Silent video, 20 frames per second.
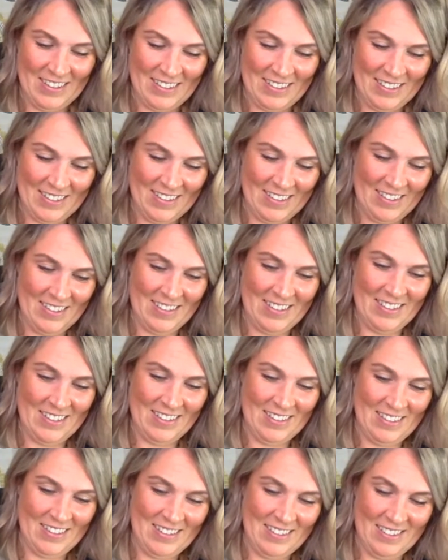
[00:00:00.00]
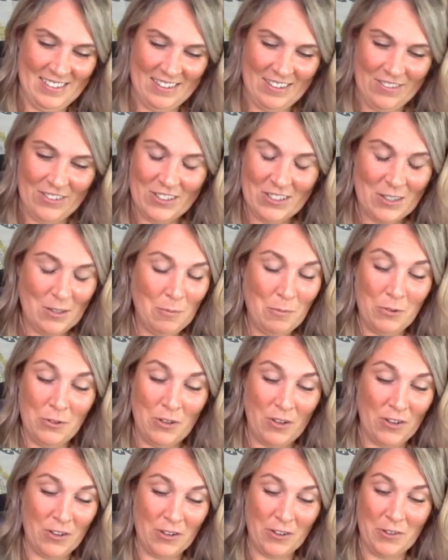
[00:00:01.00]
I'm just going to pull
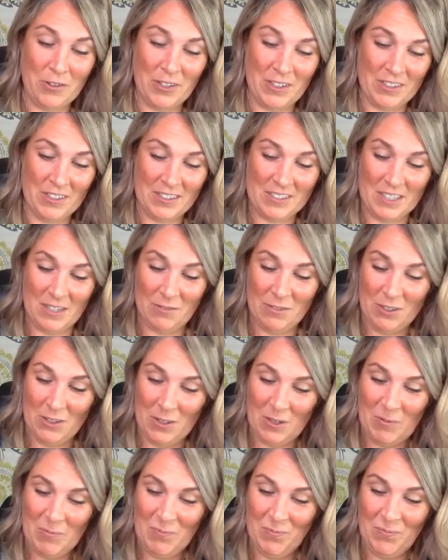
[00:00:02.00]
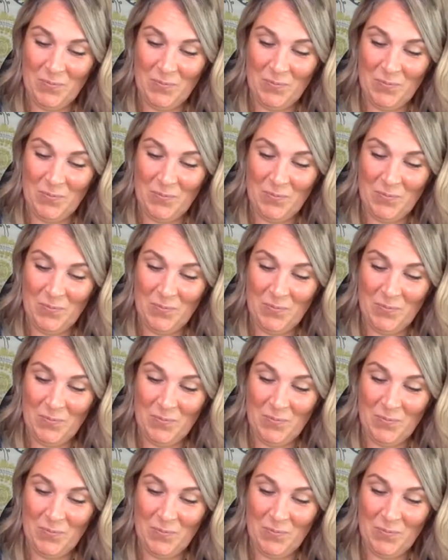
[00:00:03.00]
all three at the same time.